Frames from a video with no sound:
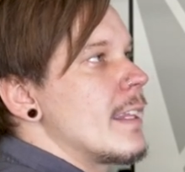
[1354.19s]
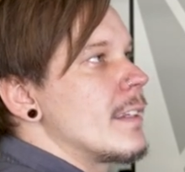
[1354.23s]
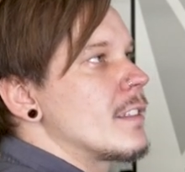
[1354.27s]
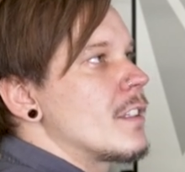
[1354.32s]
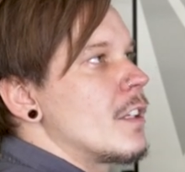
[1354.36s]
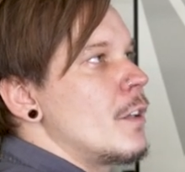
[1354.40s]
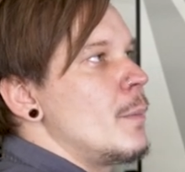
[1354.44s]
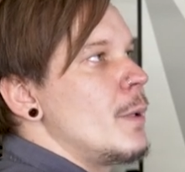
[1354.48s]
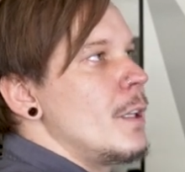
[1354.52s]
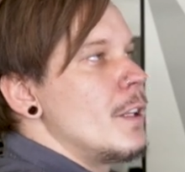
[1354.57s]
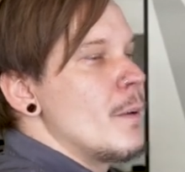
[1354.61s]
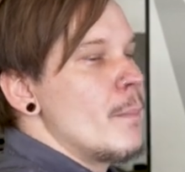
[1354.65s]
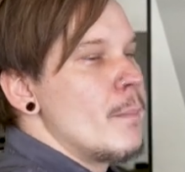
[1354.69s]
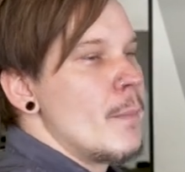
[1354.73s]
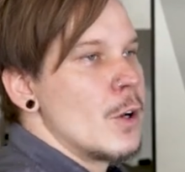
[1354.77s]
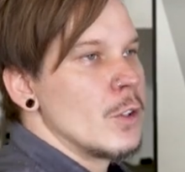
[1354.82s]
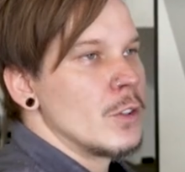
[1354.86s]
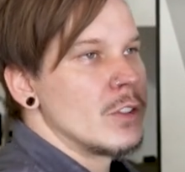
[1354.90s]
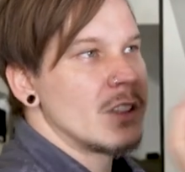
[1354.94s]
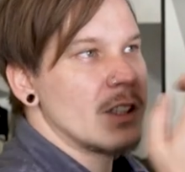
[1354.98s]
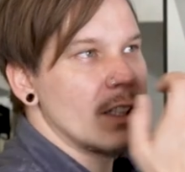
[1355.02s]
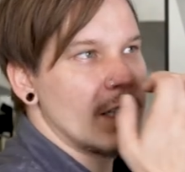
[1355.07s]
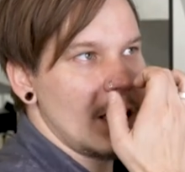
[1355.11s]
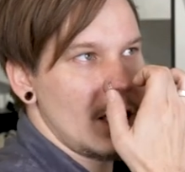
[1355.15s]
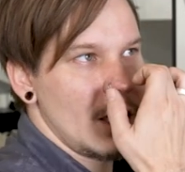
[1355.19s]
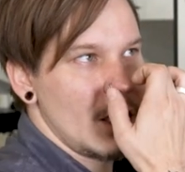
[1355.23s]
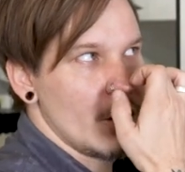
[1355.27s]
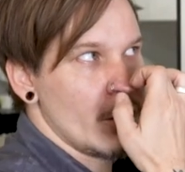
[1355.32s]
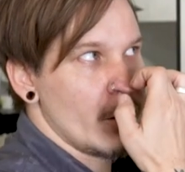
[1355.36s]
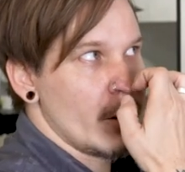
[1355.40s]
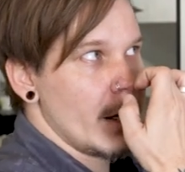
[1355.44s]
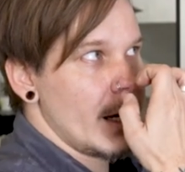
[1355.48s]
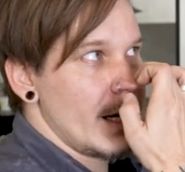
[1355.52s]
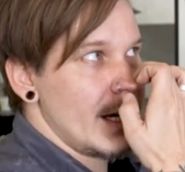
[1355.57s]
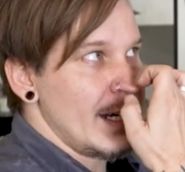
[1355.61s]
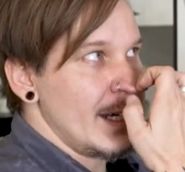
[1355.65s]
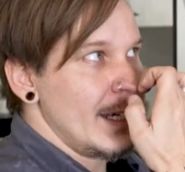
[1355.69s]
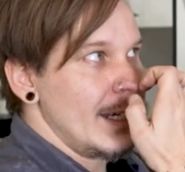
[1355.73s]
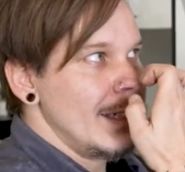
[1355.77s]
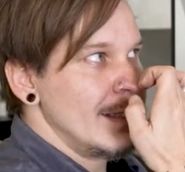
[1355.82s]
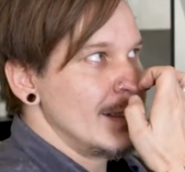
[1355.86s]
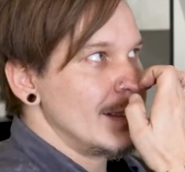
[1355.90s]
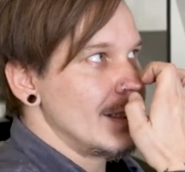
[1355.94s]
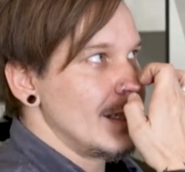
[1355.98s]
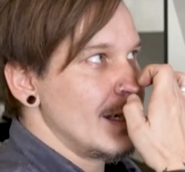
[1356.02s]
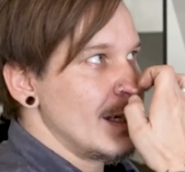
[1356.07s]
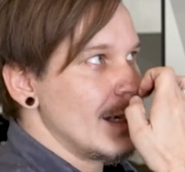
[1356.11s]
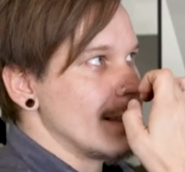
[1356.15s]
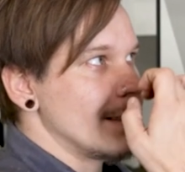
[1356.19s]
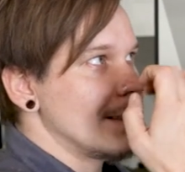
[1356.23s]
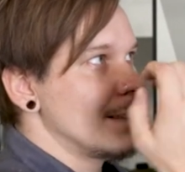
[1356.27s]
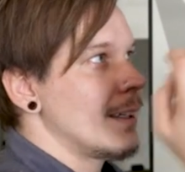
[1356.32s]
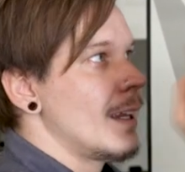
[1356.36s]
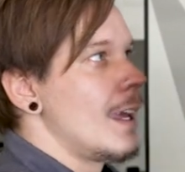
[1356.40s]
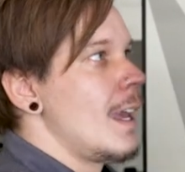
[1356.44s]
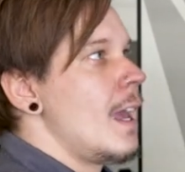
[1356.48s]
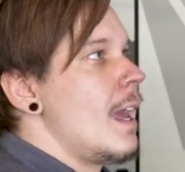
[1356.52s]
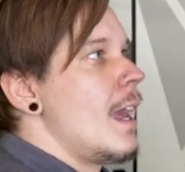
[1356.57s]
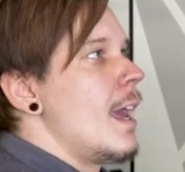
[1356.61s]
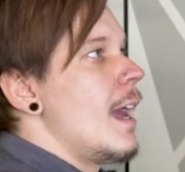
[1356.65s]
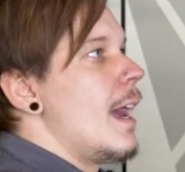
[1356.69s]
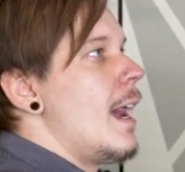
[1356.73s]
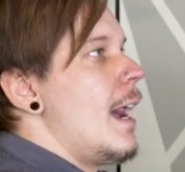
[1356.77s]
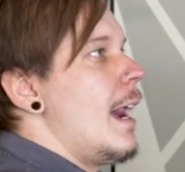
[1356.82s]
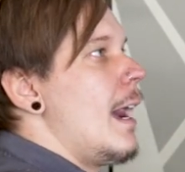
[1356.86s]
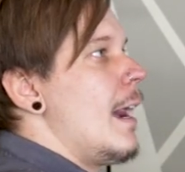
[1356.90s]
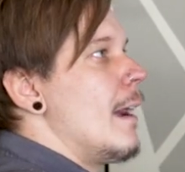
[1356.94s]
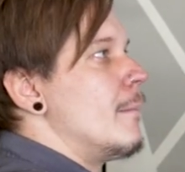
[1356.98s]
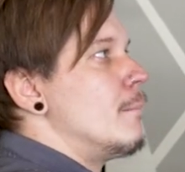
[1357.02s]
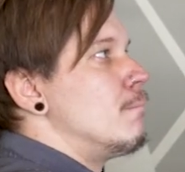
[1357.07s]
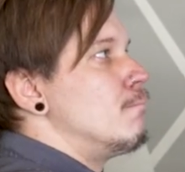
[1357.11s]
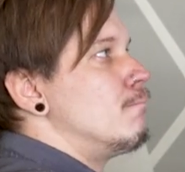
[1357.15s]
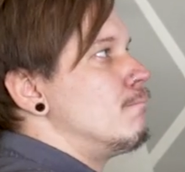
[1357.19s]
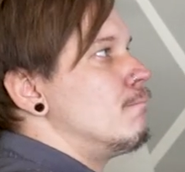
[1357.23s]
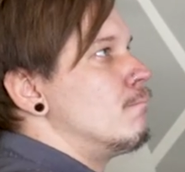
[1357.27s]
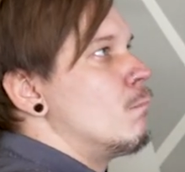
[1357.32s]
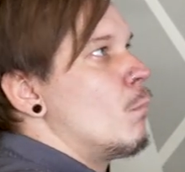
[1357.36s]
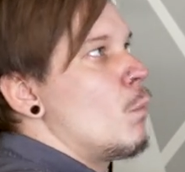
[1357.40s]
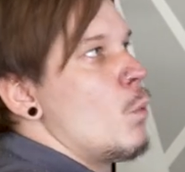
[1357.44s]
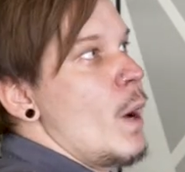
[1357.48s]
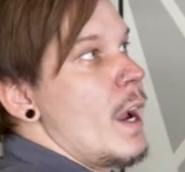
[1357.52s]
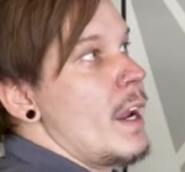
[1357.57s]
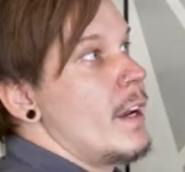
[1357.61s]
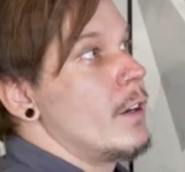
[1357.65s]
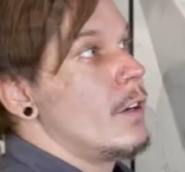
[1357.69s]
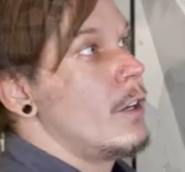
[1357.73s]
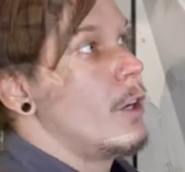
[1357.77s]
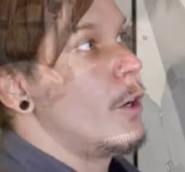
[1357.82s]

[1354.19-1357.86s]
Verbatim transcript: That's going to be the most secure and easiest way to